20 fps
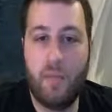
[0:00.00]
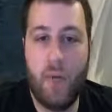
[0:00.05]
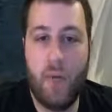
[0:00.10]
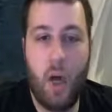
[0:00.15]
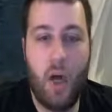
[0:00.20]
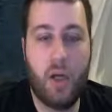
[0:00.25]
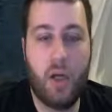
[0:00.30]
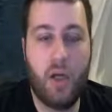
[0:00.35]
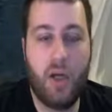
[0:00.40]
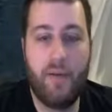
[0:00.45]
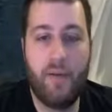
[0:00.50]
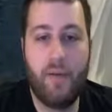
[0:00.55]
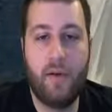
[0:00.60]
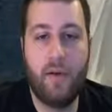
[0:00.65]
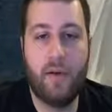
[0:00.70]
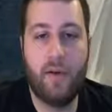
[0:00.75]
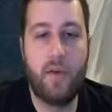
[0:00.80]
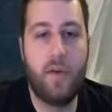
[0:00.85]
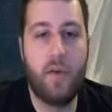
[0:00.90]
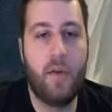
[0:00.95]

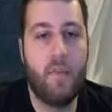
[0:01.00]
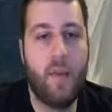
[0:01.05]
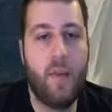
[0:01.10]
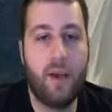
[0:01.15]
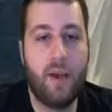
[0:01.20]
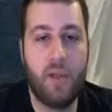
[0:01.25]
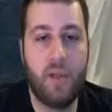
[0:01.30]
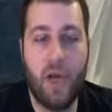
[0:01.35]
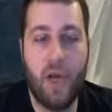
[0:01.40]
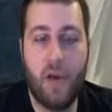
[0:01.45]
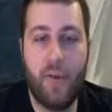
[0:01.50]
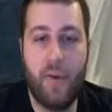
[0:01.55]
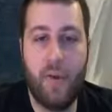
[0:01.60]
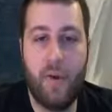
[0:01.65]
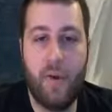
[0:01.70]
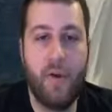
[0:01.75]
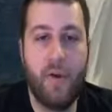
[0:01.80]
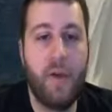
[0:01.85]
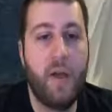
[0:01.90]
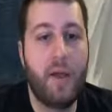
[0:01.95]
hardcovers, by
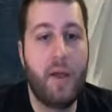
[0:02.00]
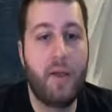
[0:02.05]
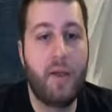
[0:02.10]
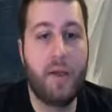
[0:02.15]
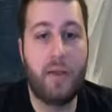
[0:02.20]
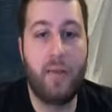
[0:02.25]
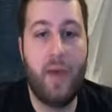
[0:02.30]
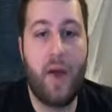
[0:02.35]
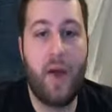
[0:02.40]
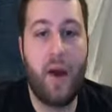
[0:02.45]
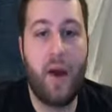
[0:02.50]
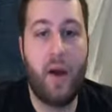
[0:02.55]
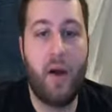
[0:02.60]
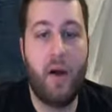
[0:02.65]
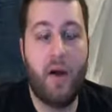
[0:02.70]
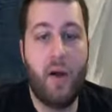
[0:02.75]
genre. It doesn't matter.